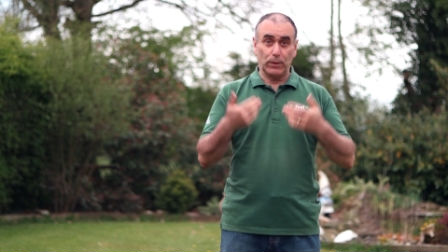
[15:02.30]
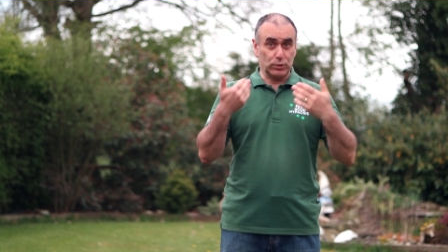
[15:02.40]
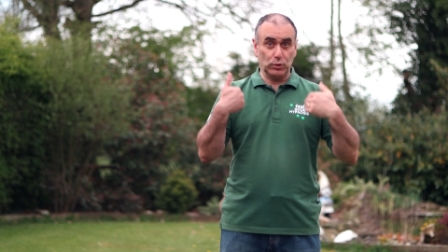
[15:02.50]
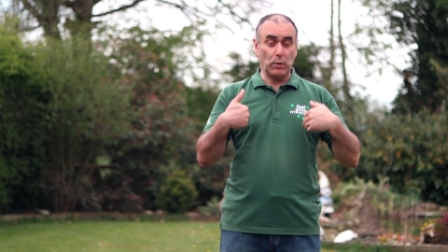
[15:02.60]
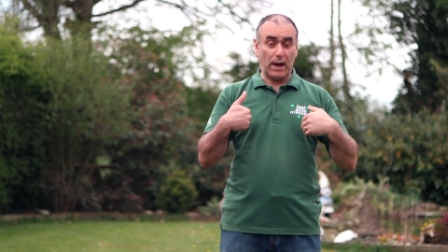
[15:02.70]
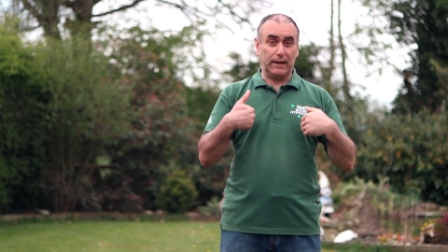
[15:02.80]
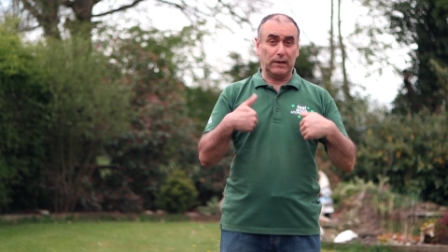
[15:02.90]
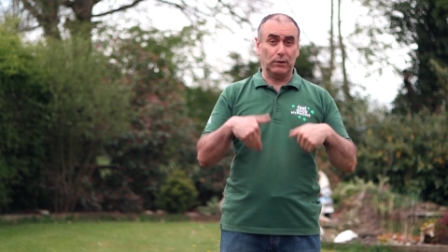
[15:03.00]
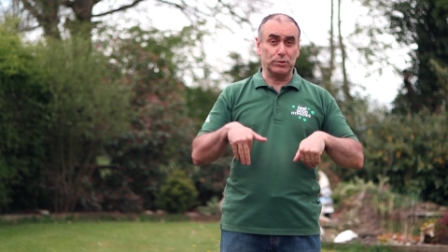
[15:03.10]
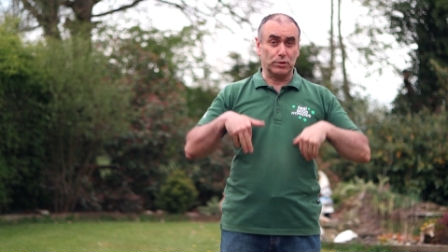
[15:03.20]
there's no eye
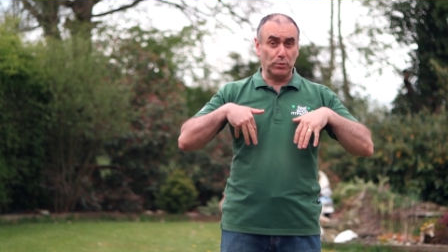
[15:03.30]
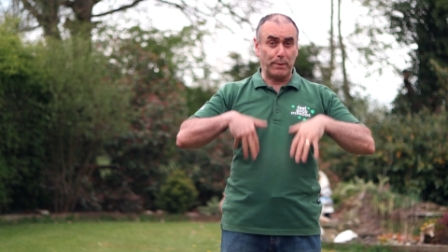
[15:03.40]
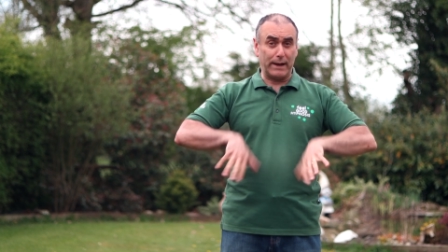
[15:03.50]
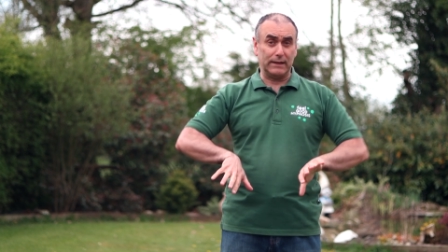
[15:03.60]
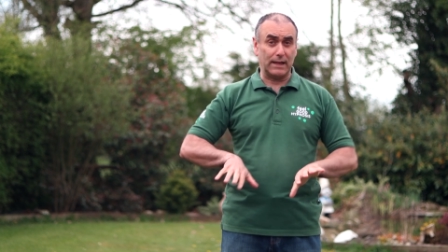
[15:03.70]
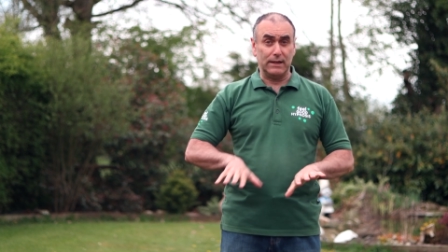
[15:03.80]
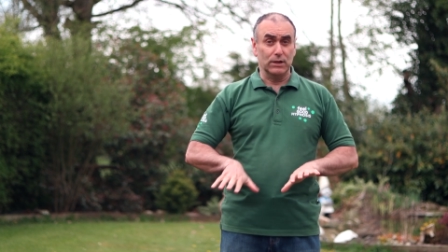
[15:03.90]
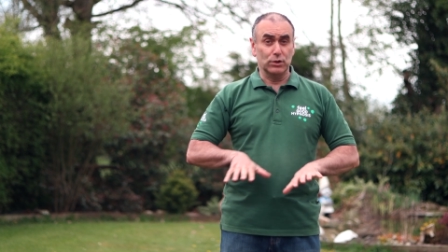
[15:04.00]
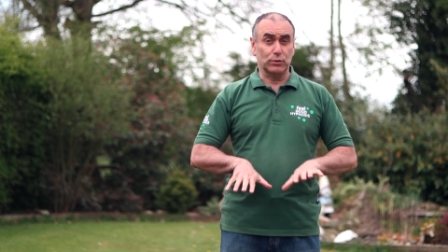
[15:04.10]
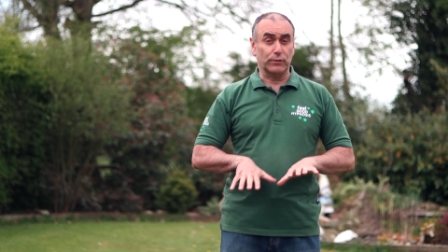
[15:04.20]
closure to go back into that
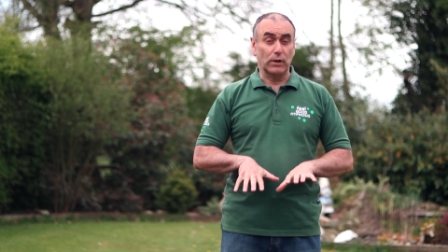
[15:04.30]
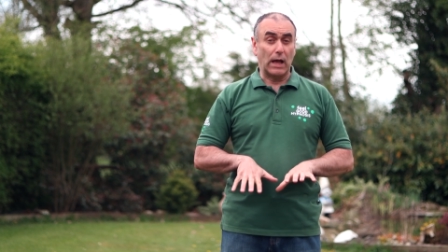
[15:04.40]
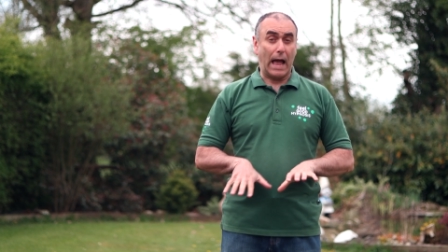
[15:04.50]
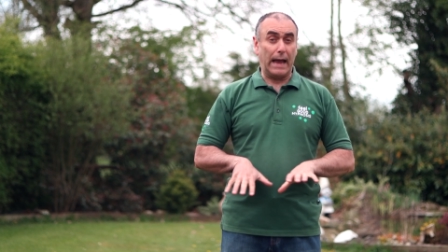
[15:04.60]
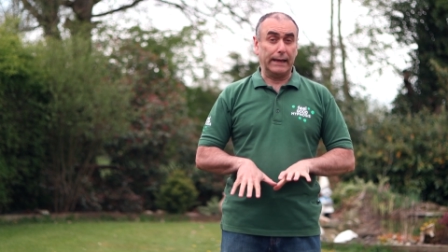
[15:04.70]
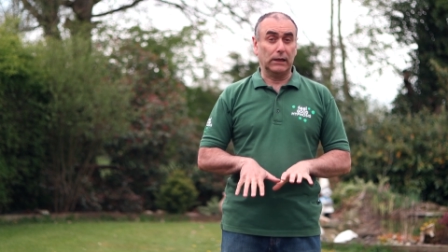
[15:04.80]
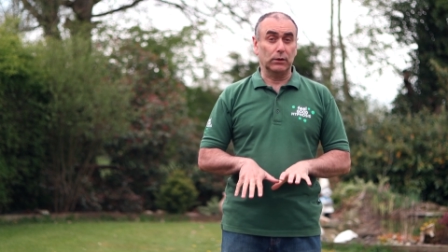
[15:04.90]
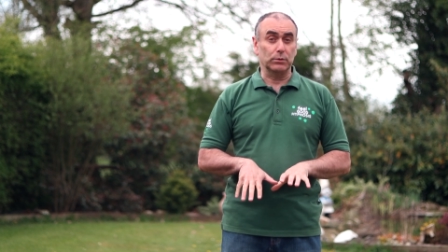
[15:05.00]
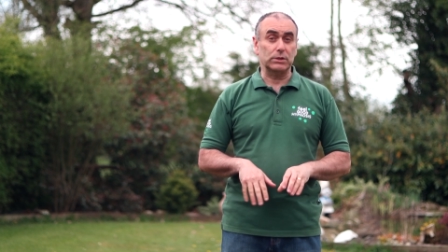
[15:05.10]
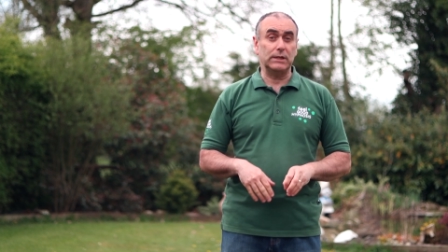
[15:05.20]
sort of eye
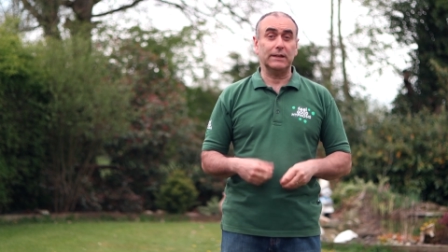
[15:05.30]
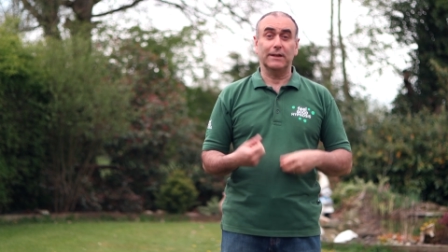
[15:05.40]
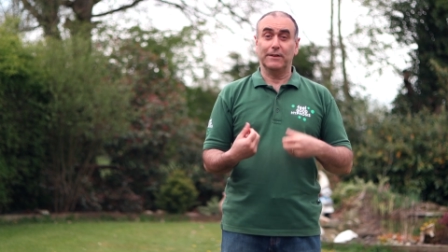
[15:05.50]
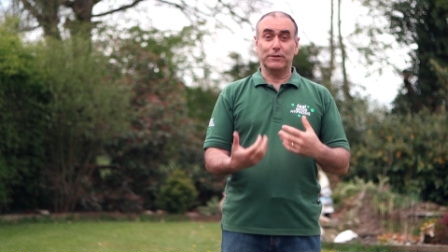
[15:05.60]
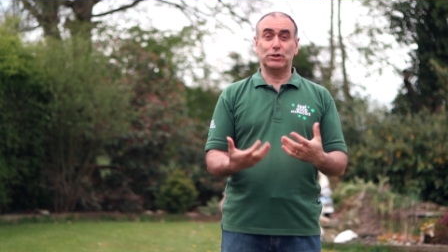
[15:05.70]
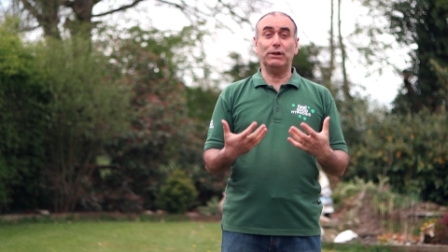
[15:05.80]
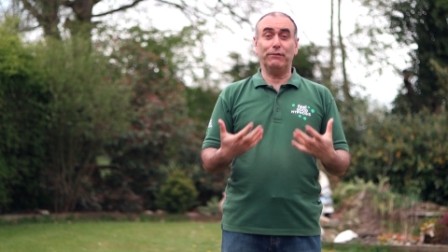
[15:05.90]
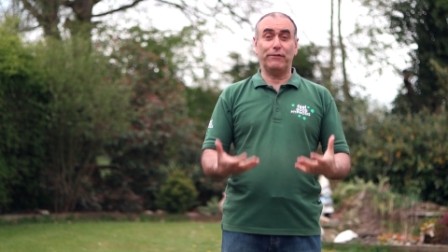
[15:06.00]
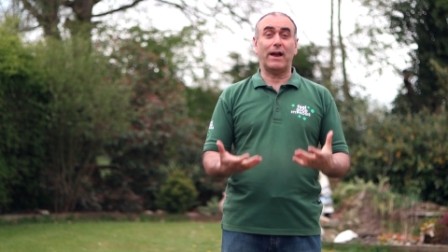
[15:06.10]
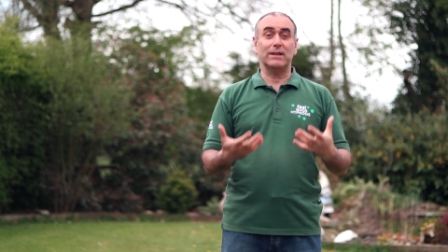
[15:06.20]
closed state. She
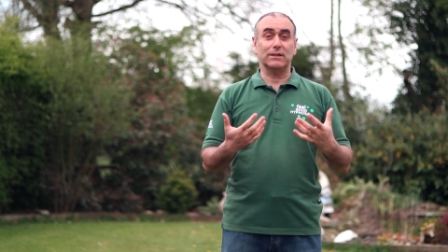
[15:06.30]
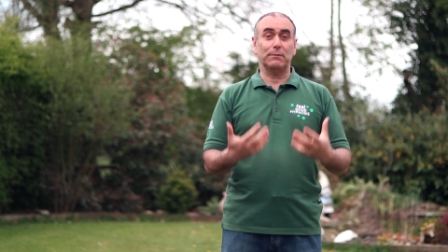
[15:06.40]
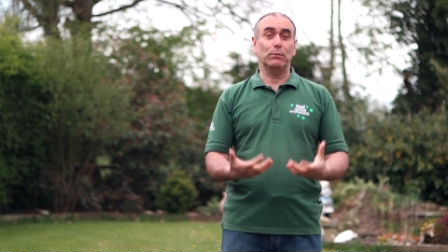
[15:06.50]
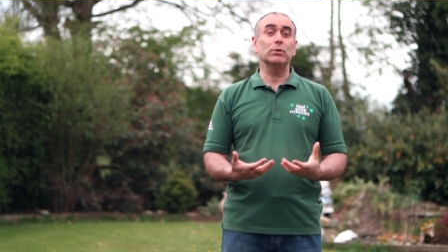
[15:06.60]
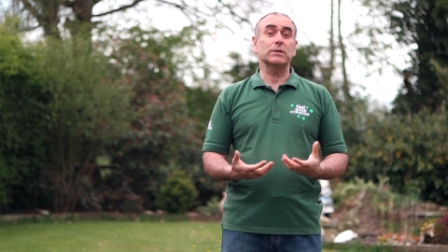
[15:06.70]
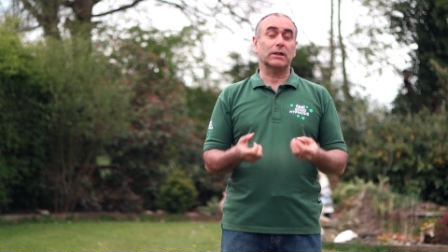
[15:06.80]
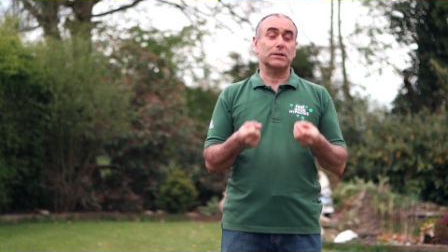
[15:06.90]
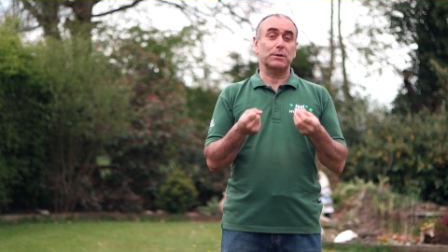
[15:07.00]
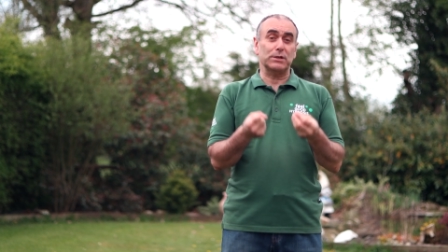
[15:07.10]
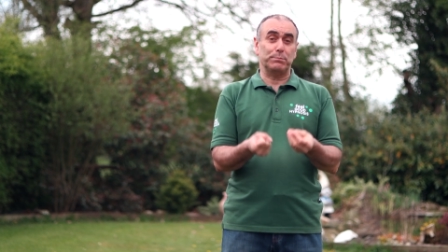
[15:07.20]
finds it amusing, and
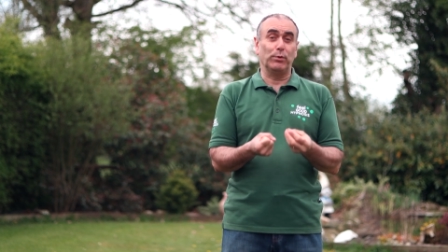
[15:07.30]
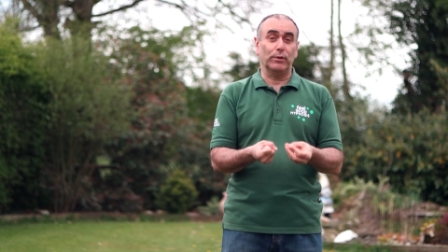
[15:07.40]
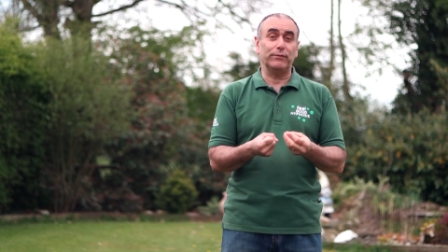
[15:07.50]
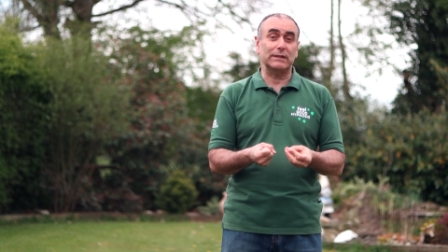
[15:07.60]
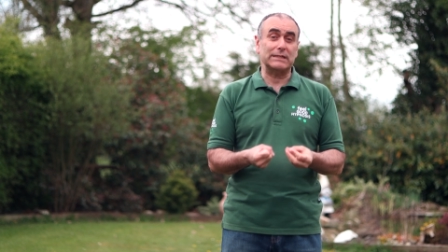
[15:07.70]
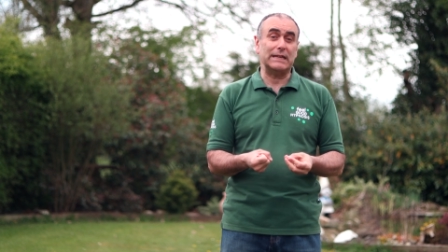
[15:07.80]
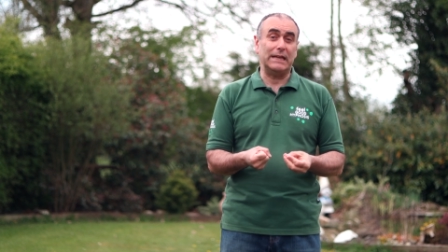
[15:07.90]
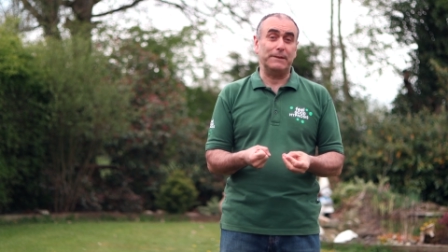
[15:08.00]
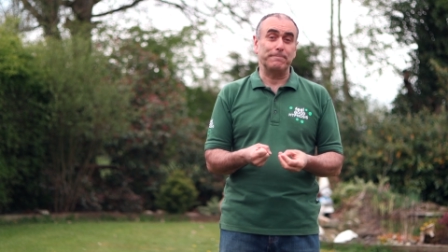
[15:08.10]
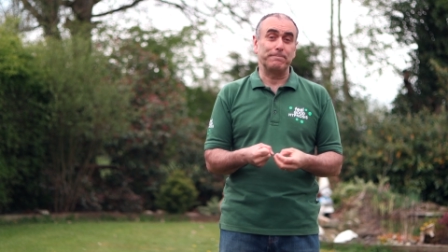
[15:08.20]
it's beautiful to
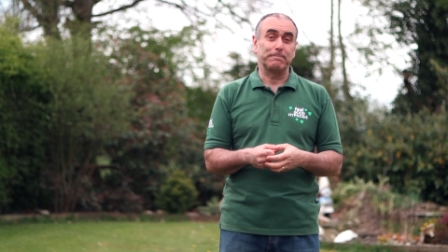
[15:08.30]
see.